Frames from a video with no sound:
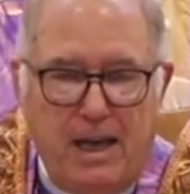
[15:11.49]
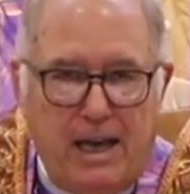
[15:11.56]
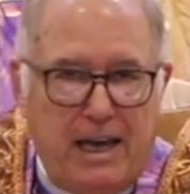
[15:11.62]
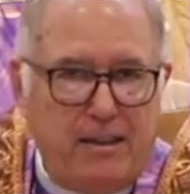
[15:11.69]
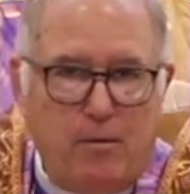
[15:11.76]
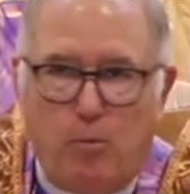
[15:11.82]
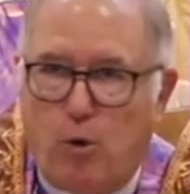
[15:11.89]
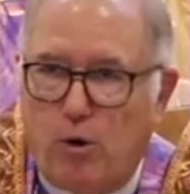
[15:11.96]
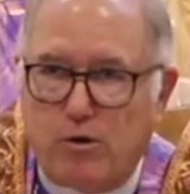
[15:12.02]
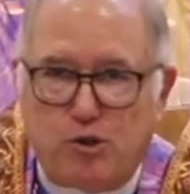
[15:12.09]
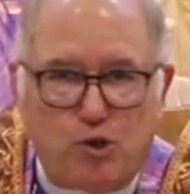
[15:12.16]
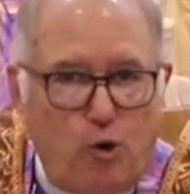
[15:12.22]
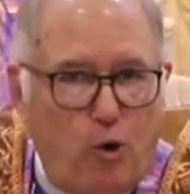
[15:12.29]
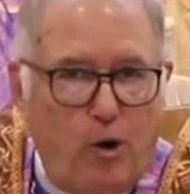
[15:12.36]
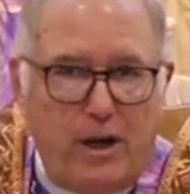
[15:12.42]
And the more
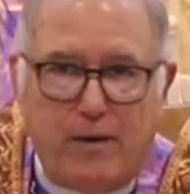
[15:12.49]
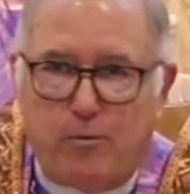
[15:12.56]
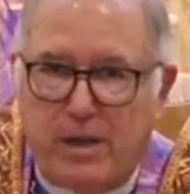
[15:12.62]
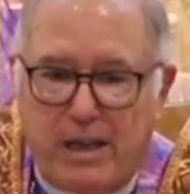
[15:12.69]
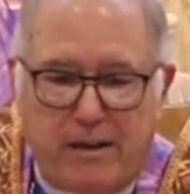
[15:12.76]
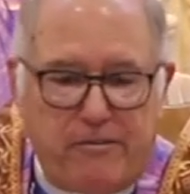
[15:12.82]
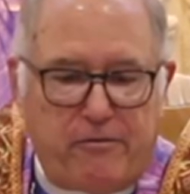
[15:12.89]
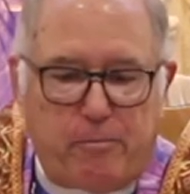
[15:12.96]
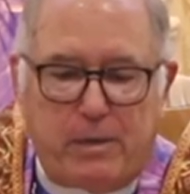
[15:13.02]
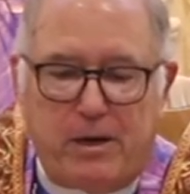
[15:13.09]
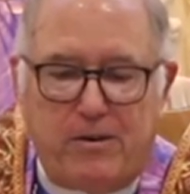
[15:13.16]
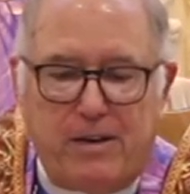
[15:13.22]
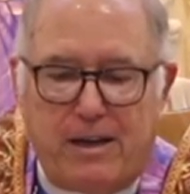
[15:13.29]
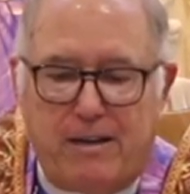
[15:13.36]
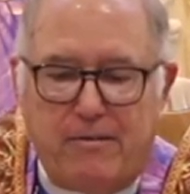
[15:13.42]
joy we
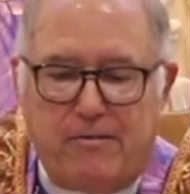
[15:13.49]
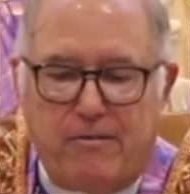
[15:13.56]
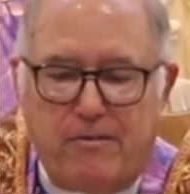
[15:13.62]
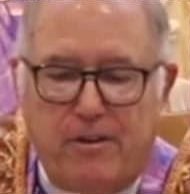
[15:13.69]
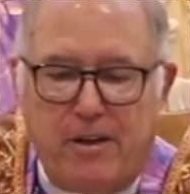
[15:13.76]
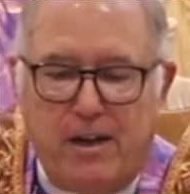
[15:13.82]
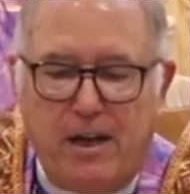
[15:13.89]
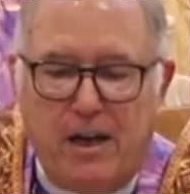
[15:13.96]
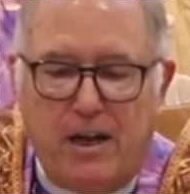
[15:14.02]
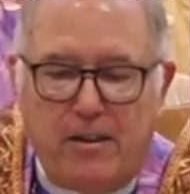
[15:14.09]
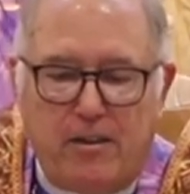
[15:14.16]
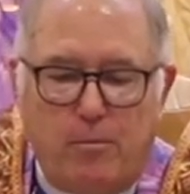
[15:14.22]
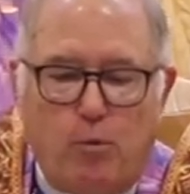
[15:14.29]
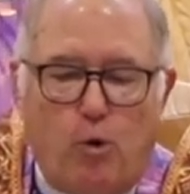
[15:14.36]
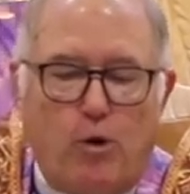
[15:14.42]
experience,
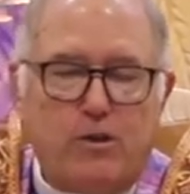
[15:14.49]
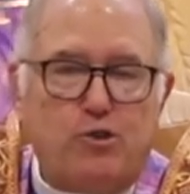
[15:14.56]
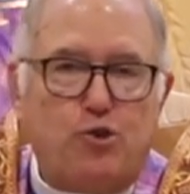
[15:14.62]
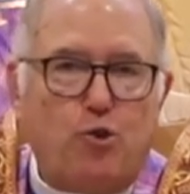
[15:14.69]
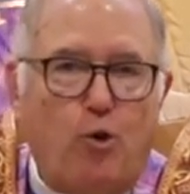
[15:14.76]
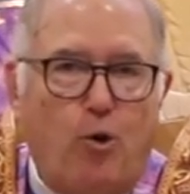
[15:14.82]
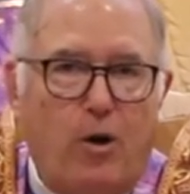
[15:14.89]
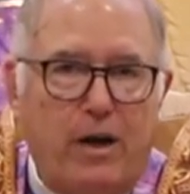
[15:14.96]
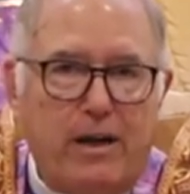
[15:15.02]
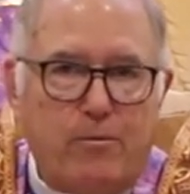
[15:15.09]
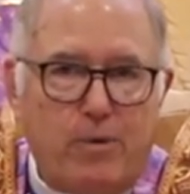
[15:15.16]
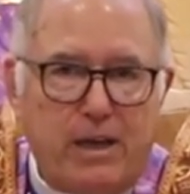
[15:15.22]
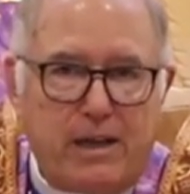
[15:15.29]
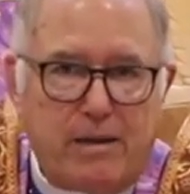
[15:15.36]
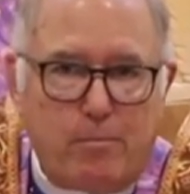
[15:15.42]
the more joy
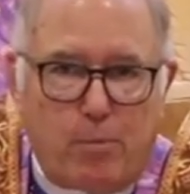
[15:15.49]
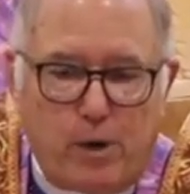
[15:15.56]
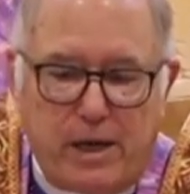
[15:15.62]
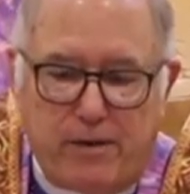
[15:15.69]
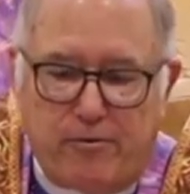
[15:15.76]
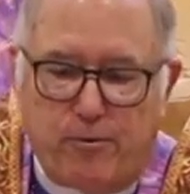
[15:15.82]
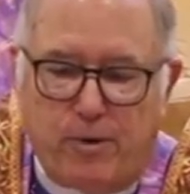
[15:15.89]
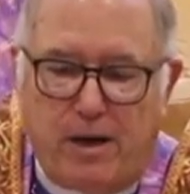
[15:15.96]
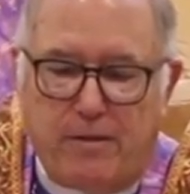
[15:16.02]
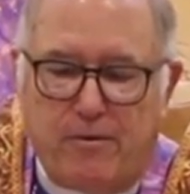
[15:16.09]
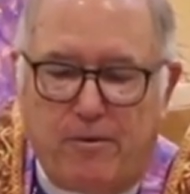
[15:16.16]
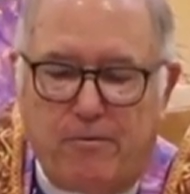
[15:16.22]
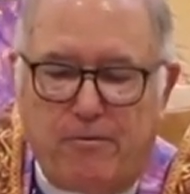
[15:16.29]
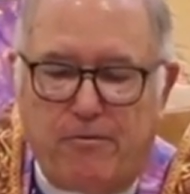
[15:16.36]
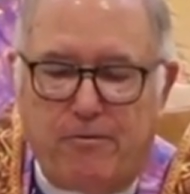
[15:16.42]
we can bring to
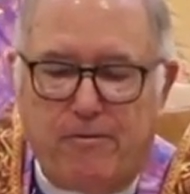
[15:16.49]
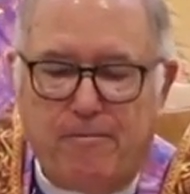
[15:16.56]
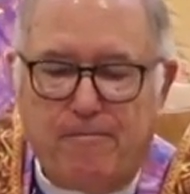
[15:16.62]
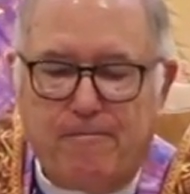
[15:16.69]
others.